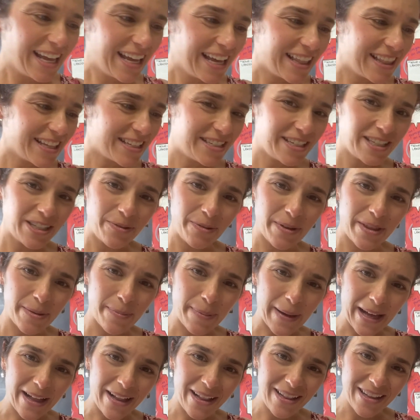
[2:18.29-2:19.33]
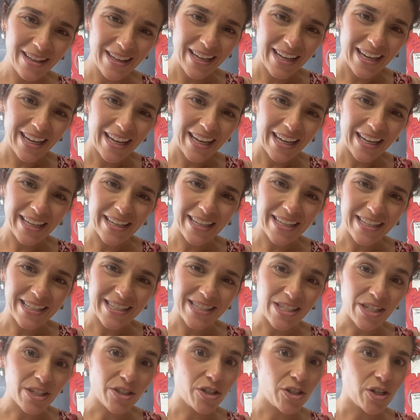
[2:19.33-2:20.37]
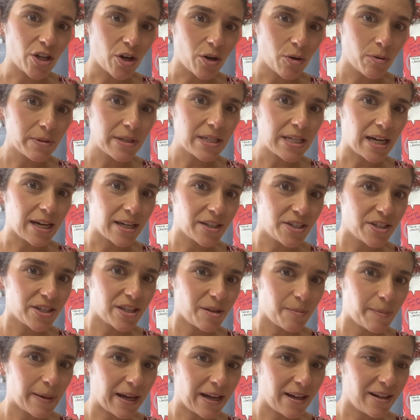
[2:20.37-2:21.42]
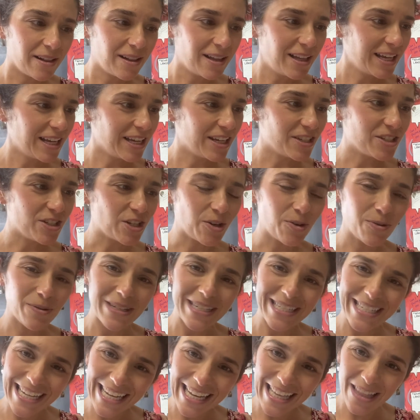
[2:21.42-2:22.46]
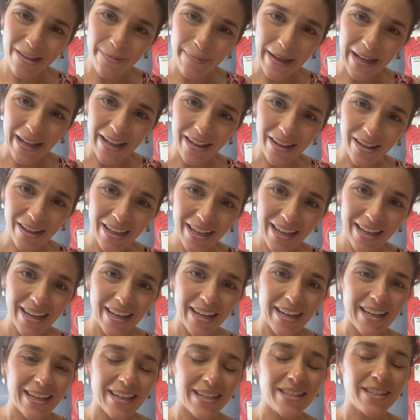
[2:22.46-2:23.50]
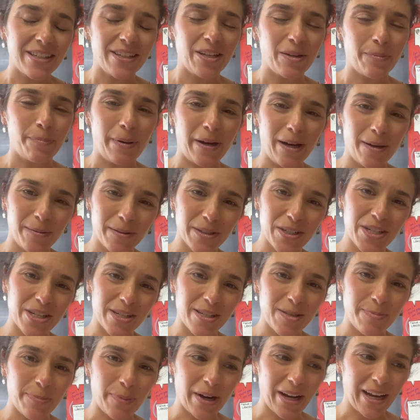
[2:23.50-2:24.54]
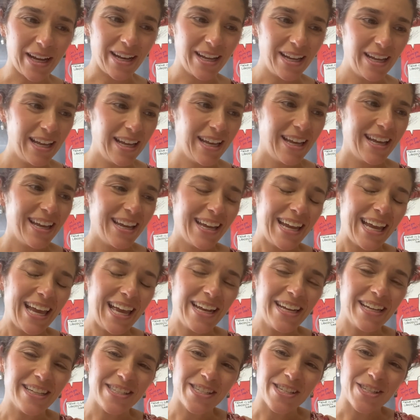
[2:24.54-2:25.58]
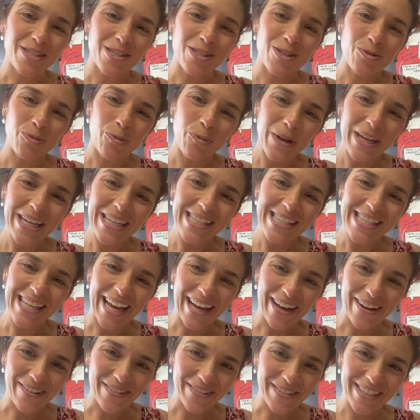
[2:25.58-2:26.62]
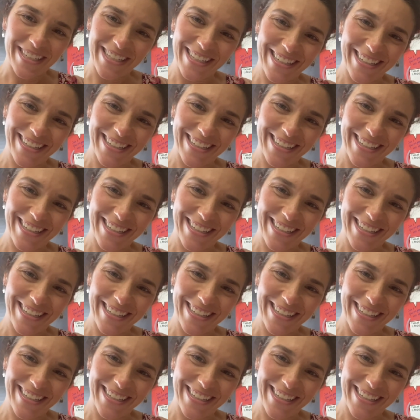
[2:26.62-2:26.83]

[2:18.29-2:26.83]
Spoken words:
The deal with the bell is you don't touch the bell, you don't ding the bell until you publish a spread. And it's a sweet sound